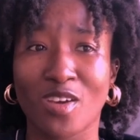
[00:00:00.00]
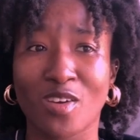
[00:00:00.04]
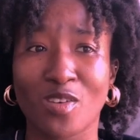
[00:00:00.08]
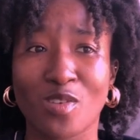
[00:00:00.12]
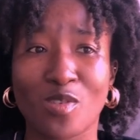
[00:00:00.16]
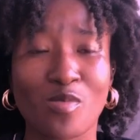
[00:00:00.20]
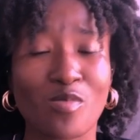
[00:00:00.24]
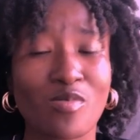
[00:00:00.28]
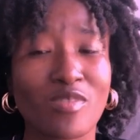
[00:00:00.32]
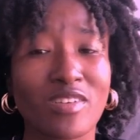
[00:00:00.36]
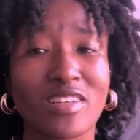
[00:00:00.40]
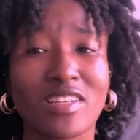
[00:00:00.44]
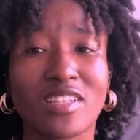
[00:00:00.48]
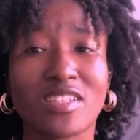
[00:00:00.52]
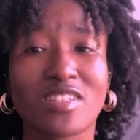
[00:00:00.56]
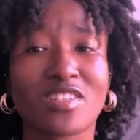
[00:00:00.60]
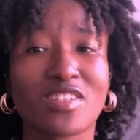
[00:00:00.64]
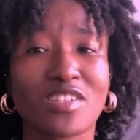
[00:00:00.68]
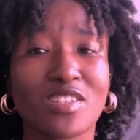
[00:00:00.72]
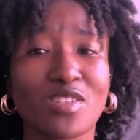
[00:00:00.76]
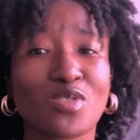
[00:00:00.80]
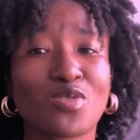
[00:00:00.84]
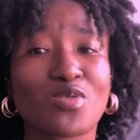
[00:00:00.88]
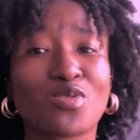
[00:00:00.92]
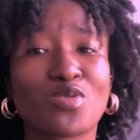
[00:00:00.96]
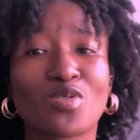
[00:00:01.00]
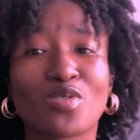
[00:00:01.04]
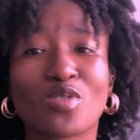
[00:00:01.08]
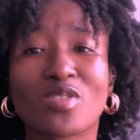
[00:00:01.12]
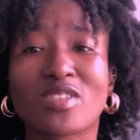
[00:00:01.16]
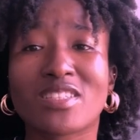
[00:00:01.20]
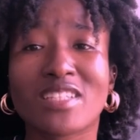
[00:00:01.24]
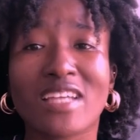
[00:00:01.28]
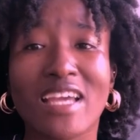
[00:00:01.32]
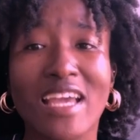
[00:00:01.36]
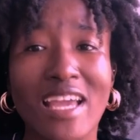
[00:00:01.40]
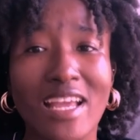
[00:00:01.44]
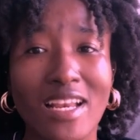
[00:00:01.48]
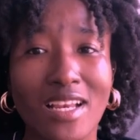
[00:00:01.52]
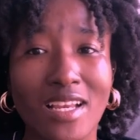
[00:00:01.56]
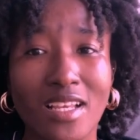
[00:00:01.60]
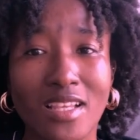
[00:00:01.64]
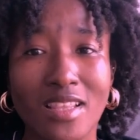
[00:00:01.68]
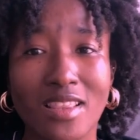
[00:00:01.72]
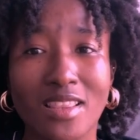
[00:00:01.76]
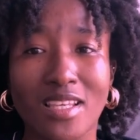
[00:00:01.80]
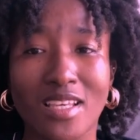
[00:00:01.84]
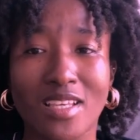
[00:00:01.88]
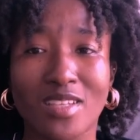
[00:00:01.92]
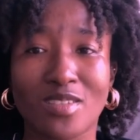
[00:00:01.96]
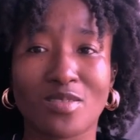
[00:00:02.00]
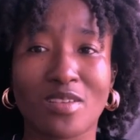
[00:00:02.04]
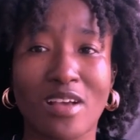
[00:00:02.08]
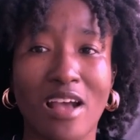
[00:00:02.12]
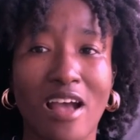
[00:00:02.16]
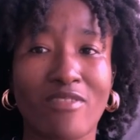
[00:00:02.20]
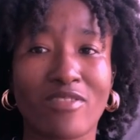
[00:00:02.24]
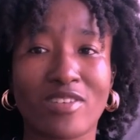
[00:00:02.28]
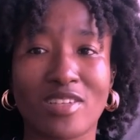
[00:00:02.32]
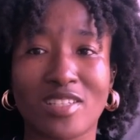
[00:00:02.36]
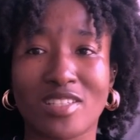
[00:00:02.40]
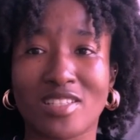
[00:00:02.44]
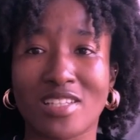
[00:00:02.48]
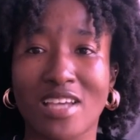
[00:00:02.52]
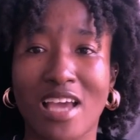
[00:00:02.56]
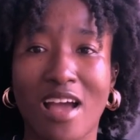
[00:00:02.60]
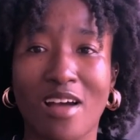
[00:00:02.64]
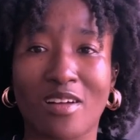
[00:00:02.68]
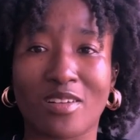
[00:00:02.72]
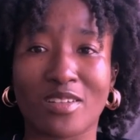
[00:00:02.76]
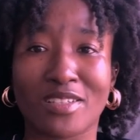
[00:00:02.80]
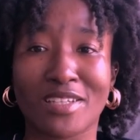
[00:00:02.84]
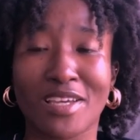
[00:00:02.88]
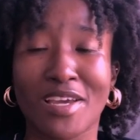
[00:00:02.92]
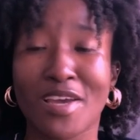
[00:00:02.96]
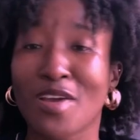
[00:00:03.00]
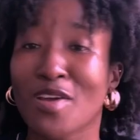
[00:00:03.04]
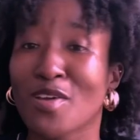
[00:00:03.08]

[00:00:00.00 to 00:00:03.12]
you will literally do just anything to have a child,